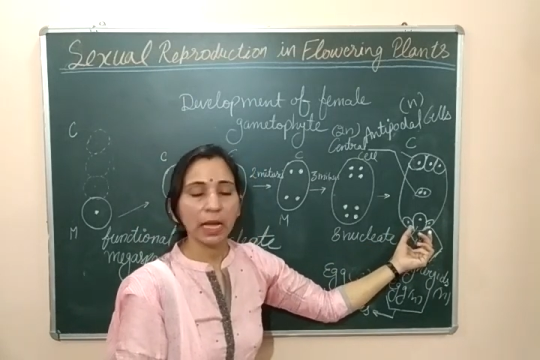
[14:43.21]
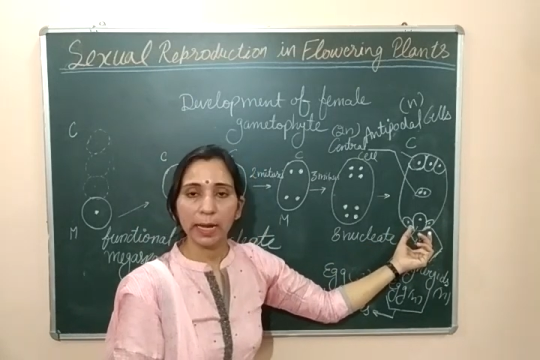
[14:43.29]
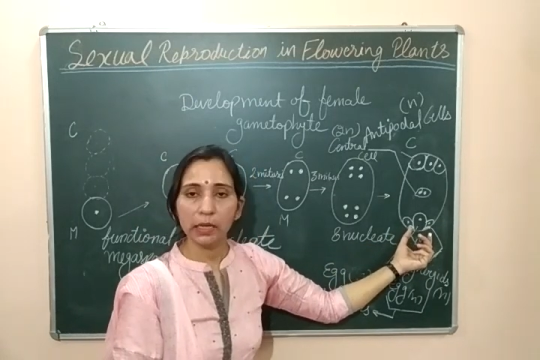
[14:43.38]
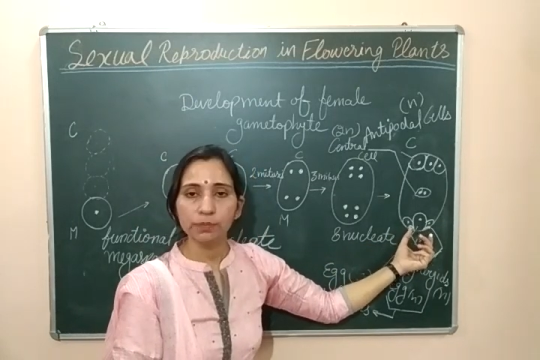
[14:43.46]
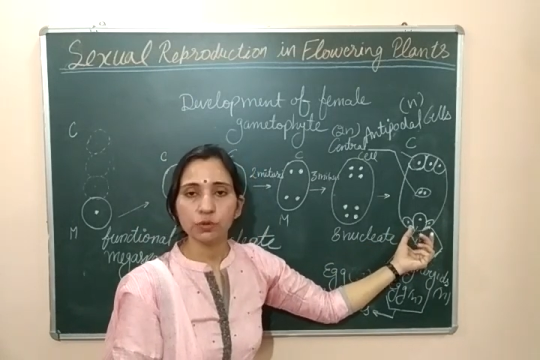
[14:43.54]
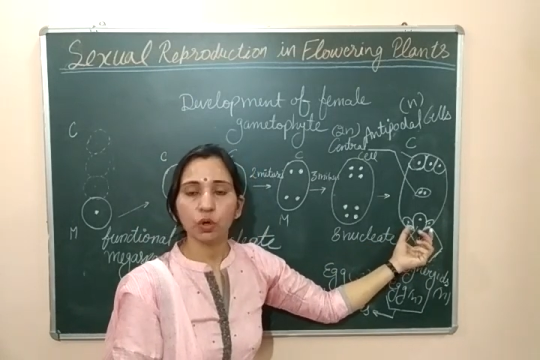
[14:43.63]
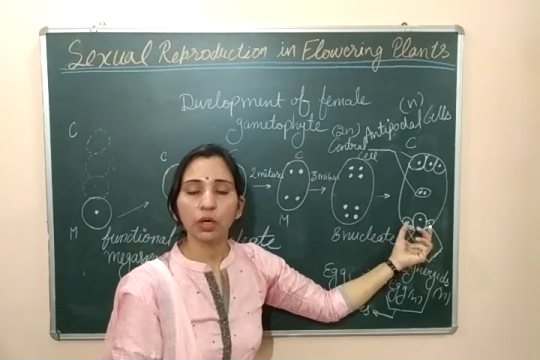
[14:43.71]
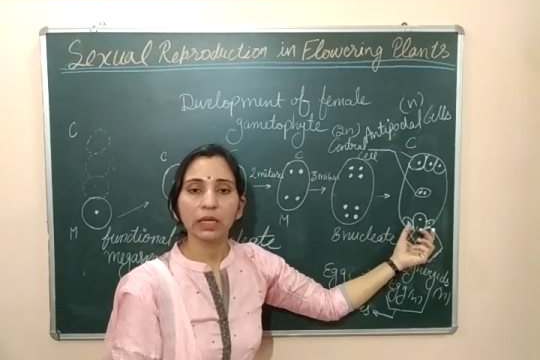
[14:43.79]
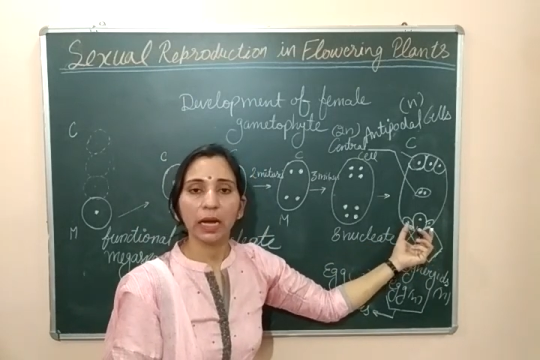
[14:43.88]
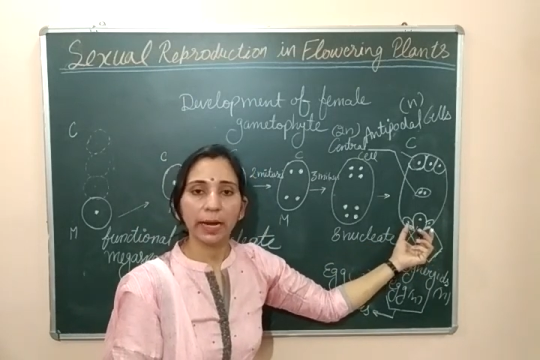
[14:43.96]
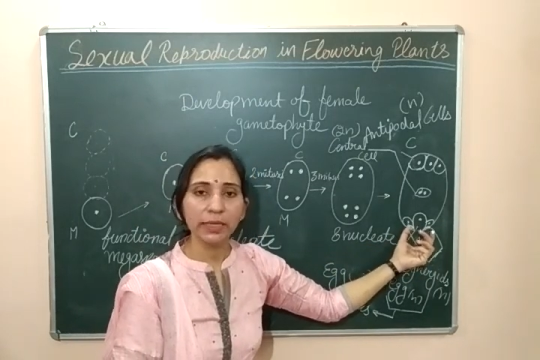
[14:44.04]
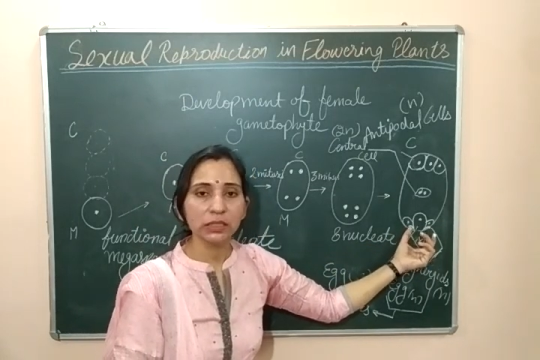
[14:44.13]
helps or
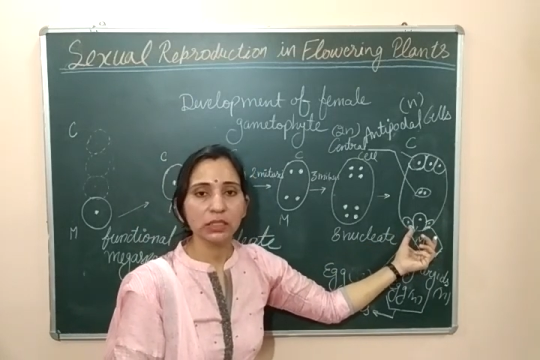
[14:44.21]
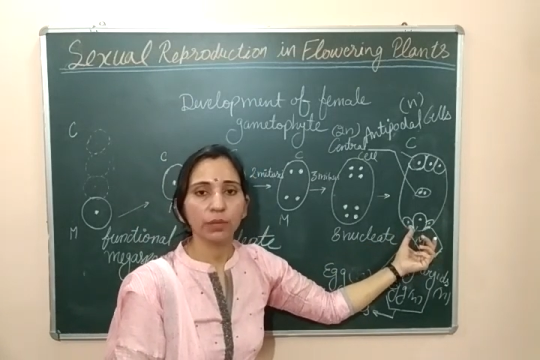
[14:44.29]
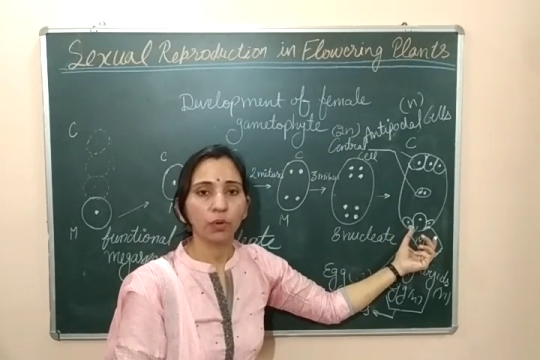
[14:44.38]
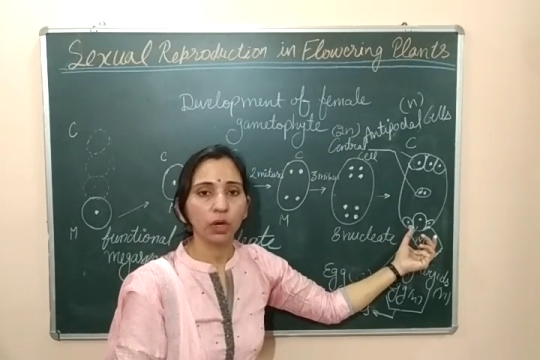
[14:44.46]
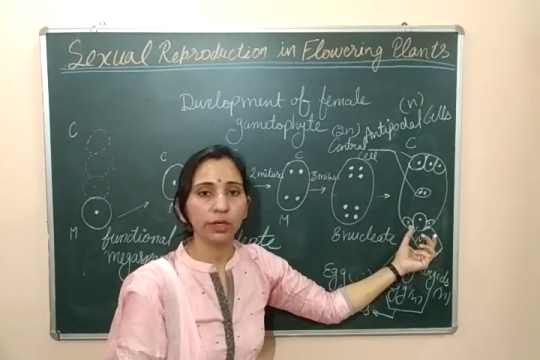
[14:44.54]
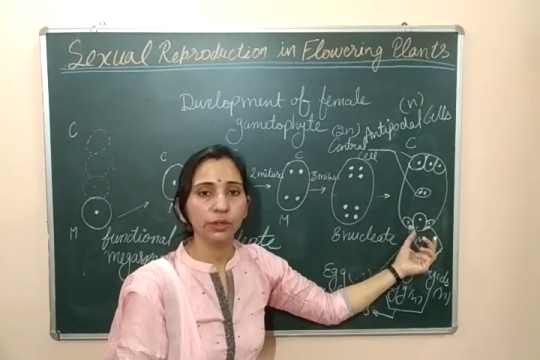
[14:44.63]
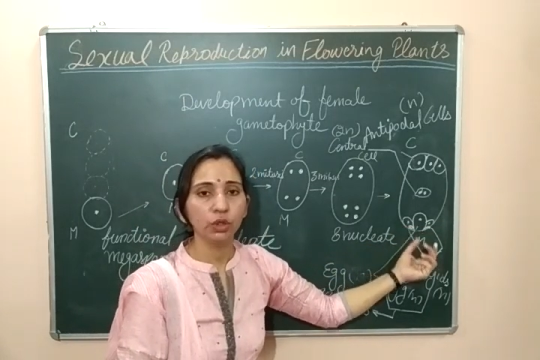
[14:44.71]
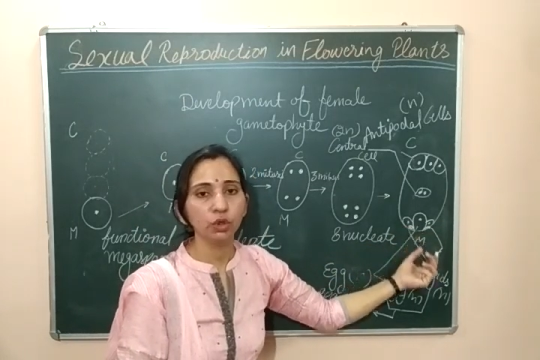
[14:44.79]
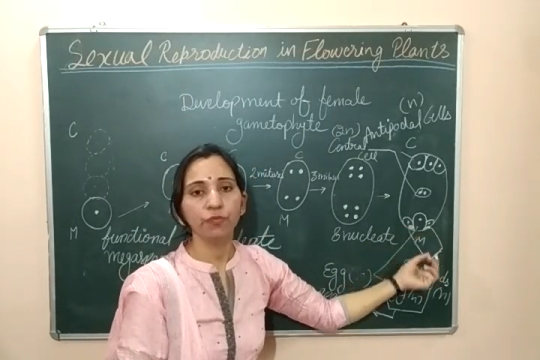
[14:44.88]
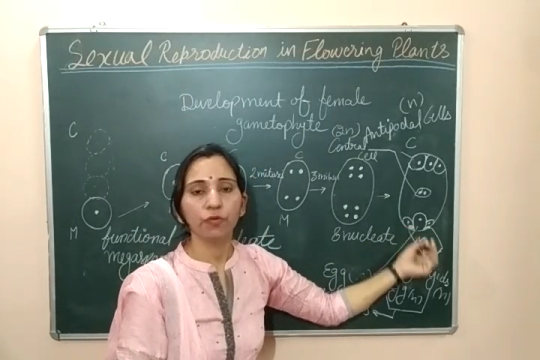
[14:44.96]
guides the pollen tube